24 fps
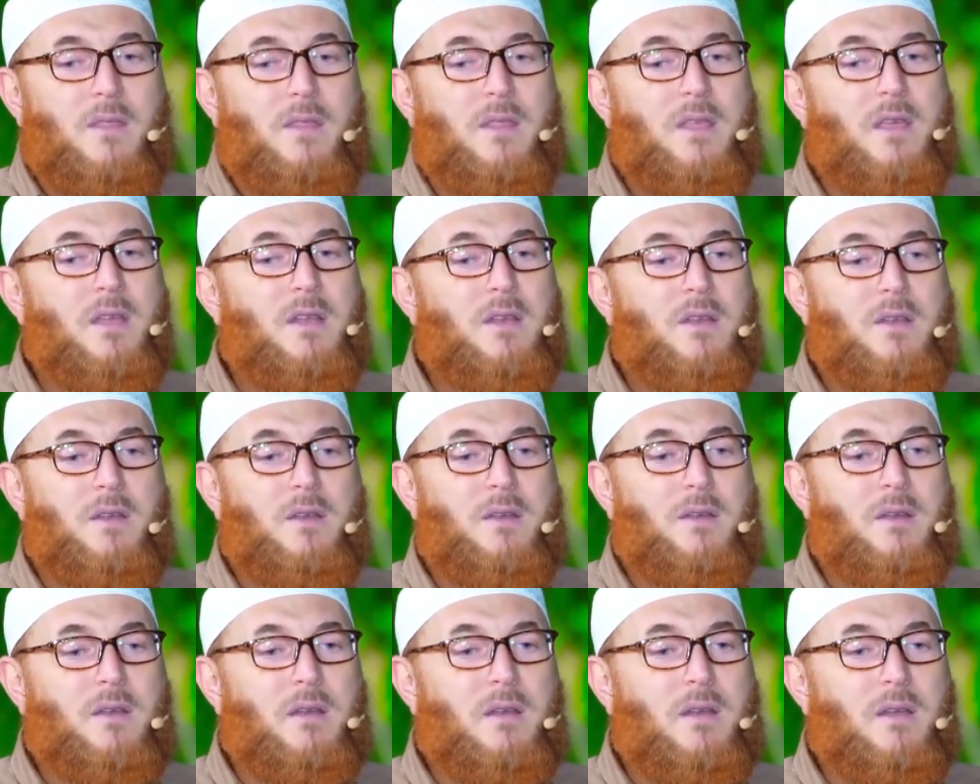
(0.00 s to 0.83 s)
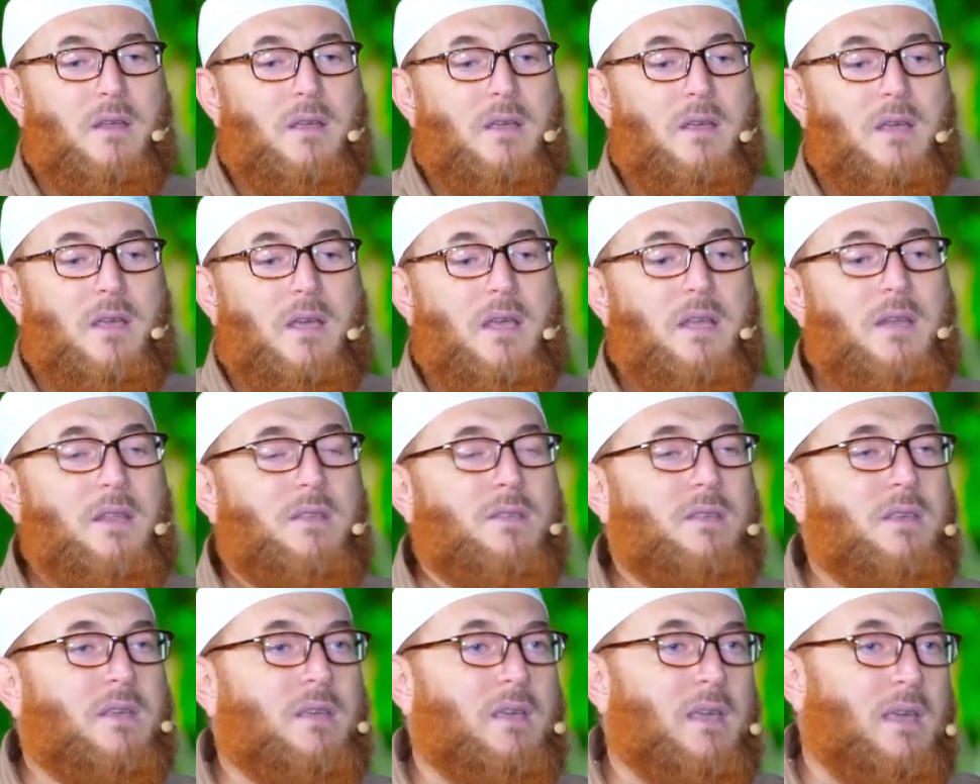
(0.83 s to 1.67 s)
then
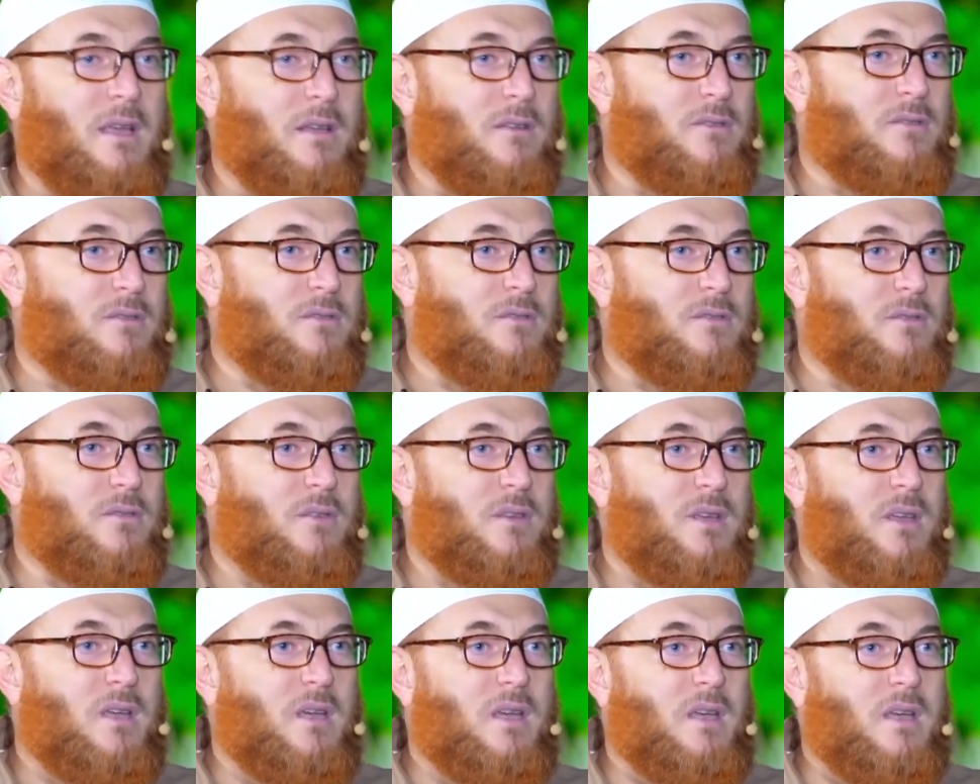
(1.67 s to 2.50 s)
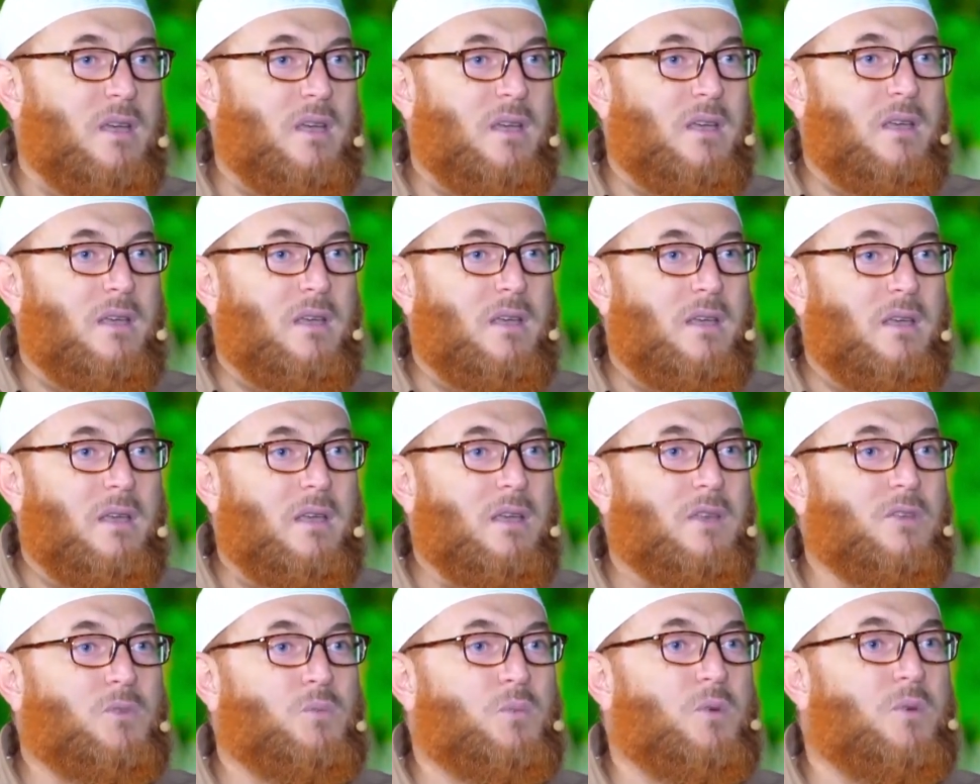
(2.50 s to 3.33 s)
anything else
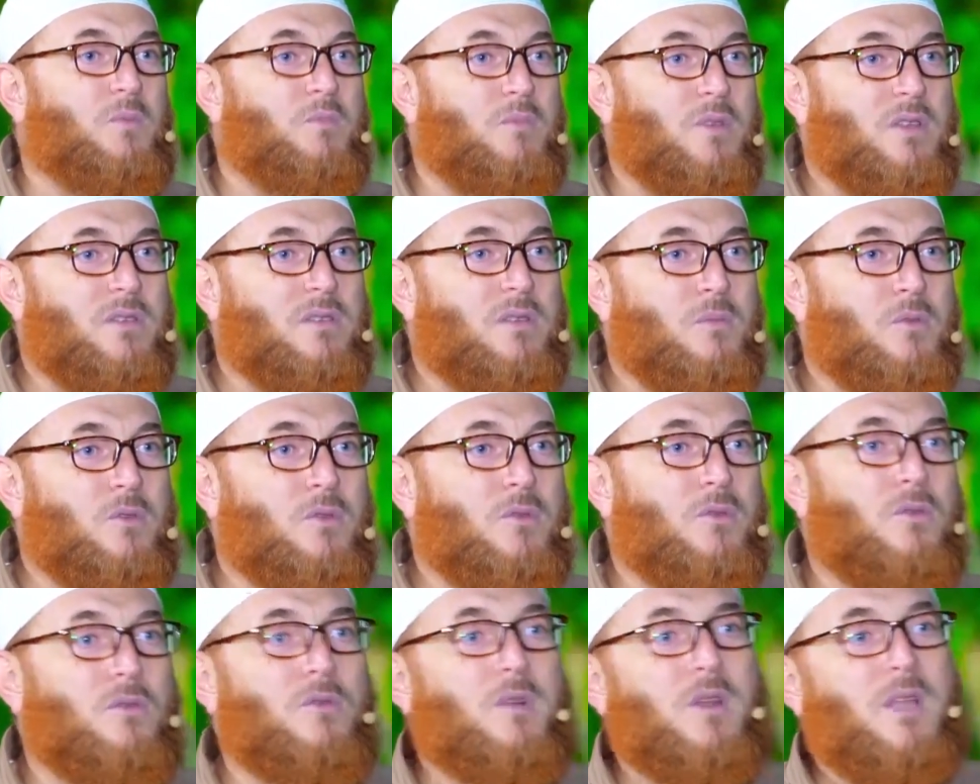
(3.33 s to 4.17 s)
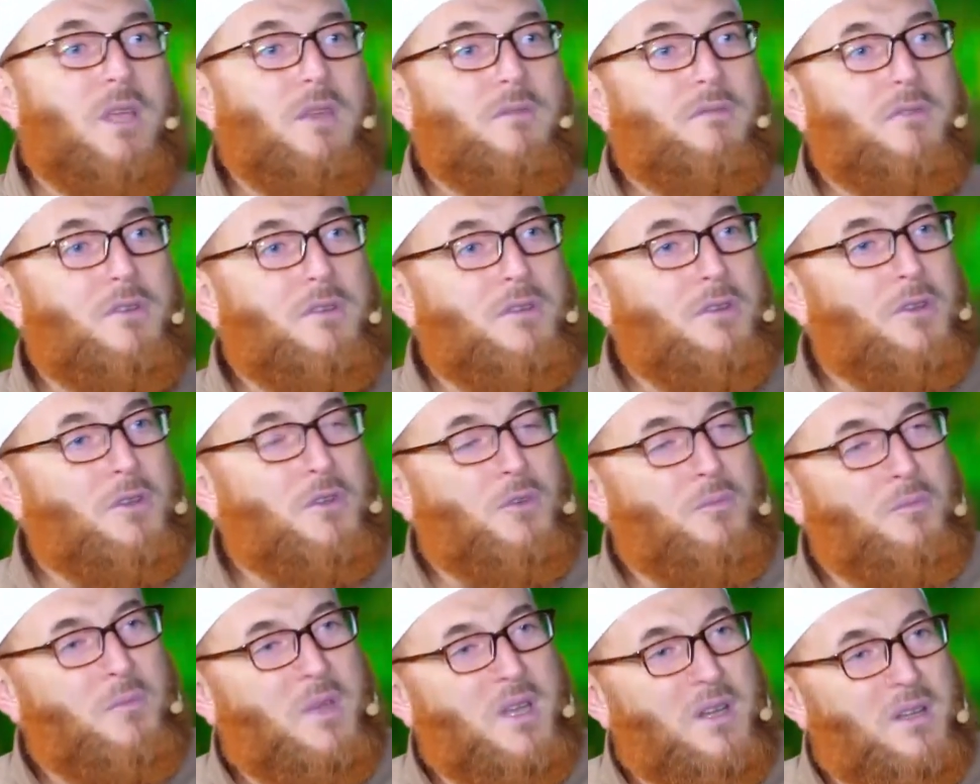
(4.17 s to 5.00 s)
is permissible or even
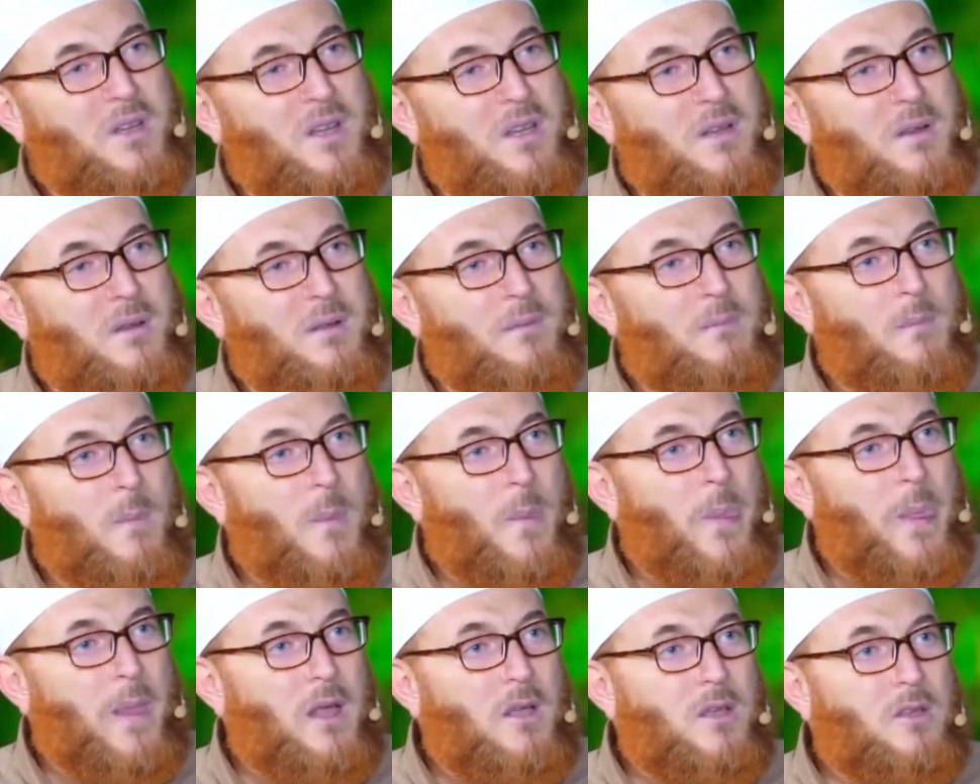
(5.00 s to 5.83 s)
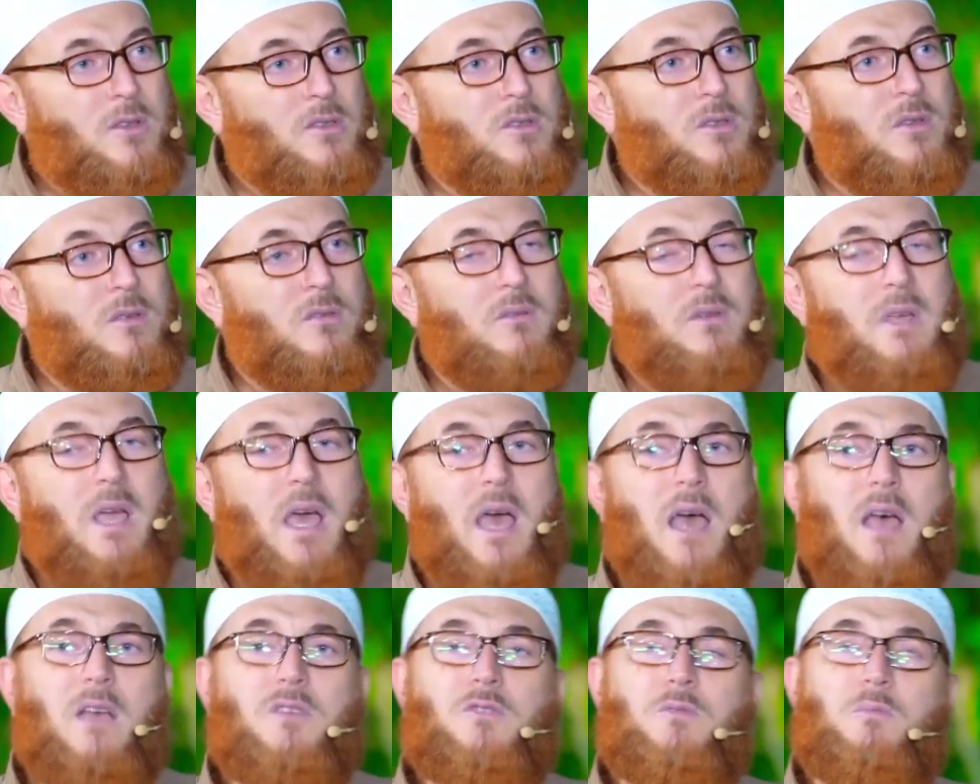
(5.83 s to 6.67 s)
recommended. Hmm. So, you
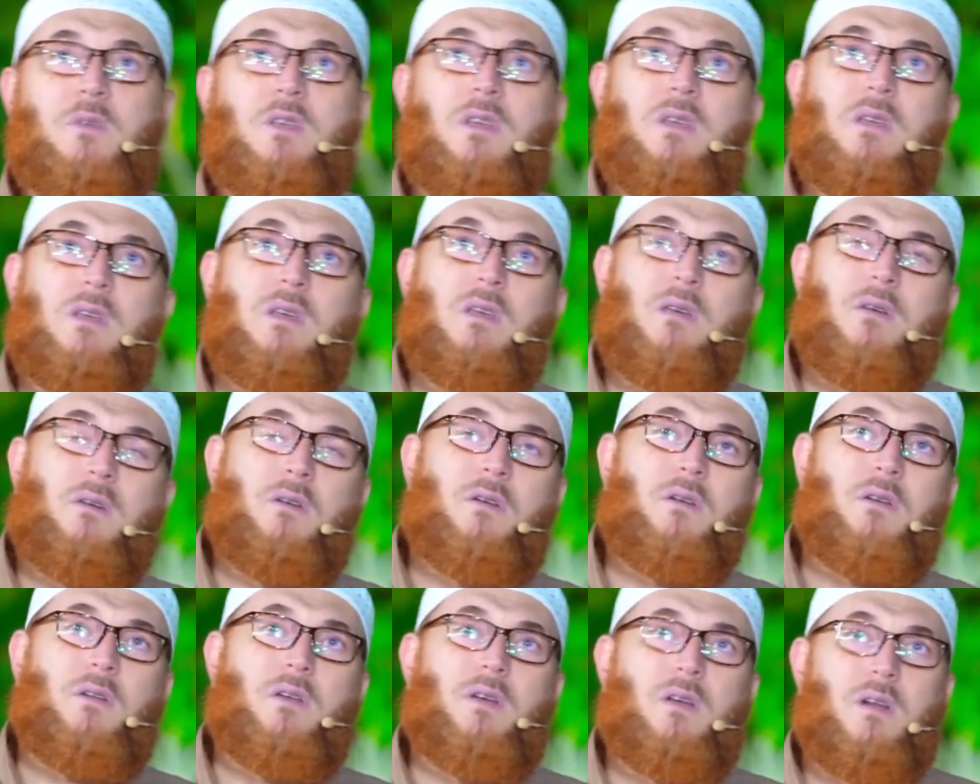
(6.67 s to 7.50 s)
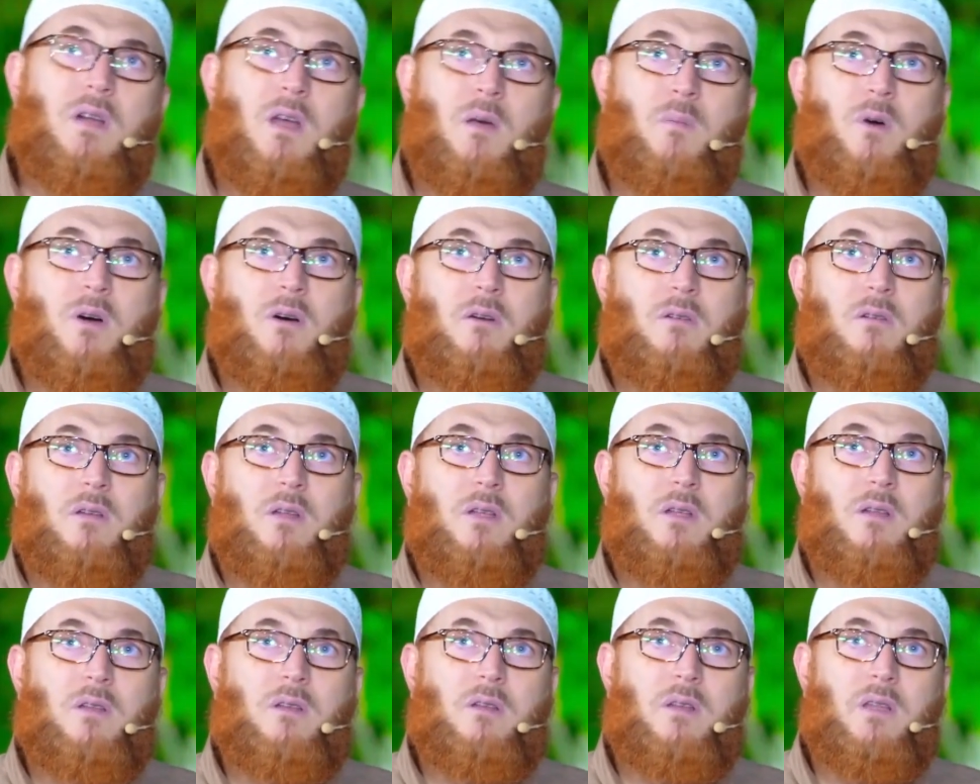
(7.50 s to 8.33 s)
asked me earlier about
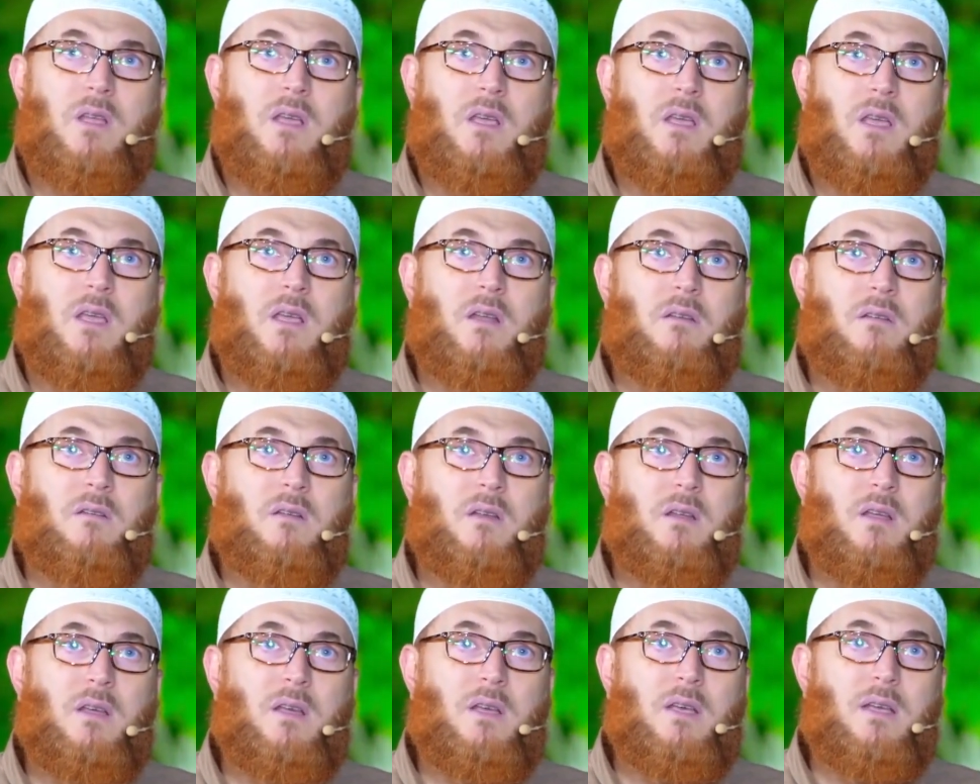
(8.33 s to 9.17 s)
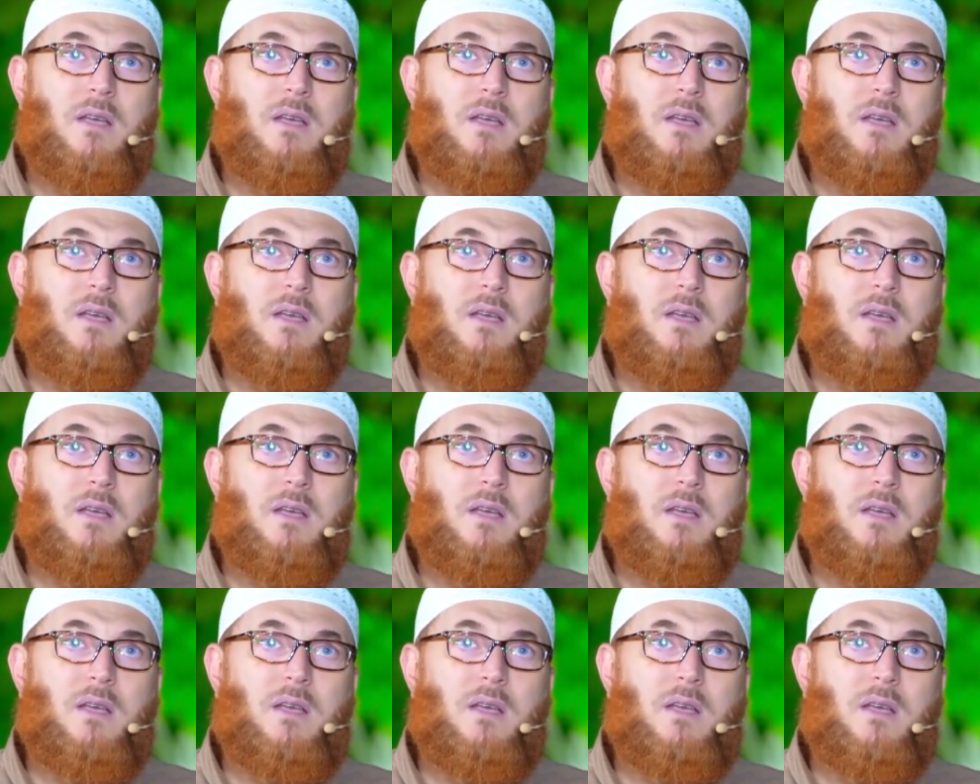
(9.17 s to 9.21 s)
taking